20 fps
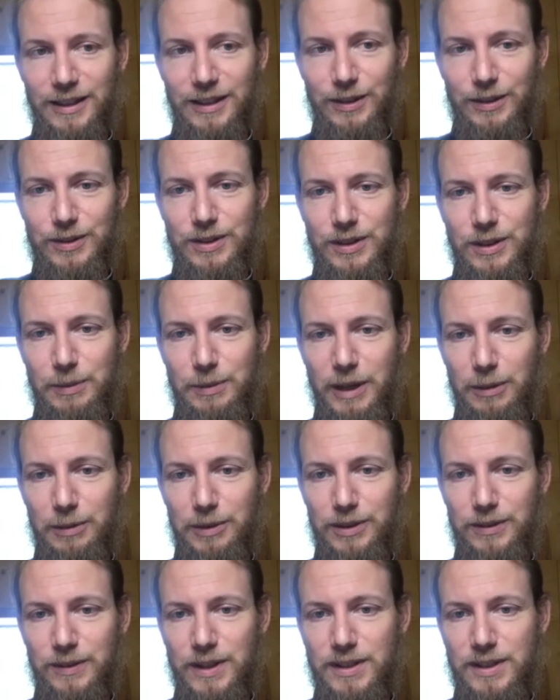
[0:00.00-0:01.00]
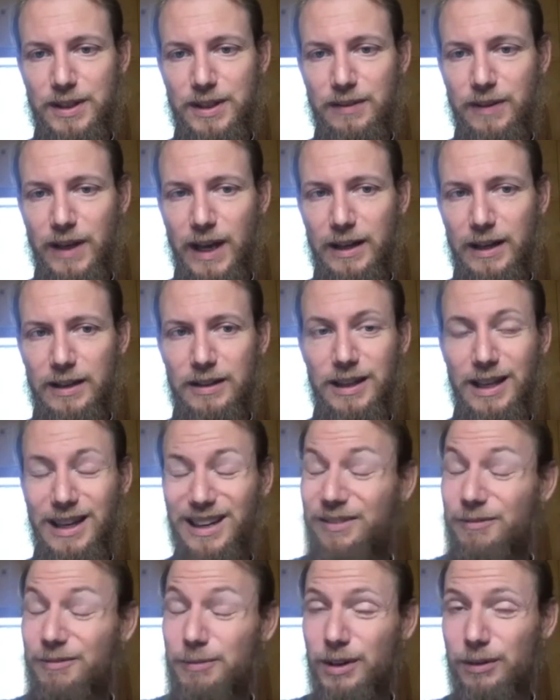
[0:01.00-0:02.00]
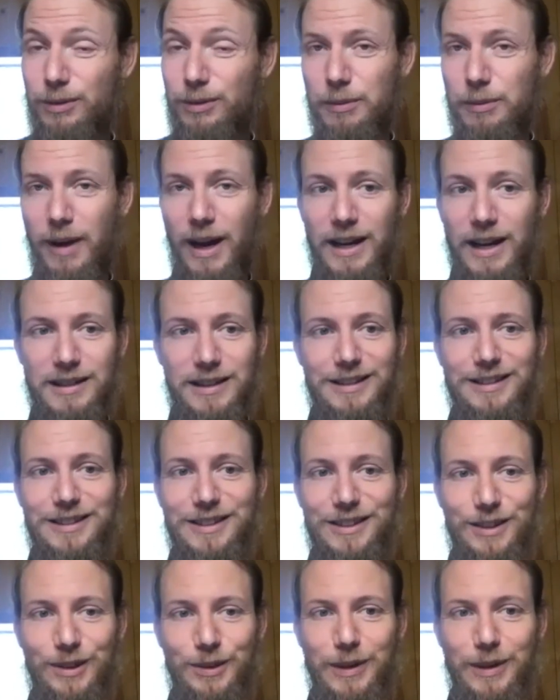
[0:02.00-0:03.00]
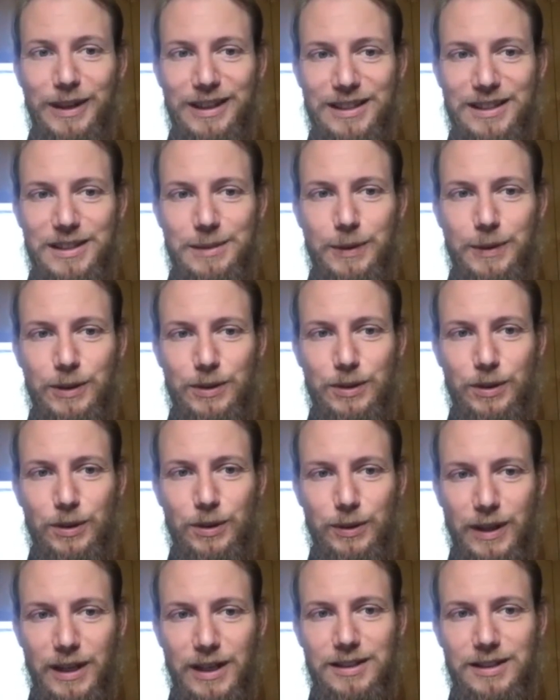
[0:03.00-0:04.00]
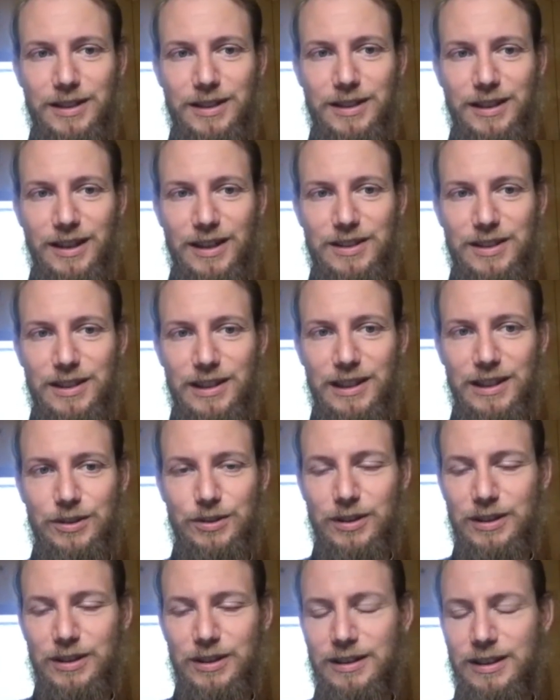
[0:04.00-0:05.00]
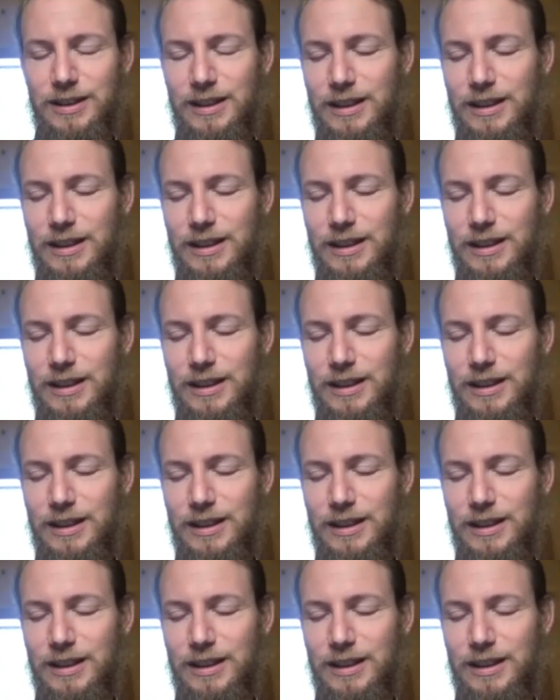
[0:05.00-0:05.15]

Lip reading: So to be able to receive that and even be reminded, what a spiritual grace and consolation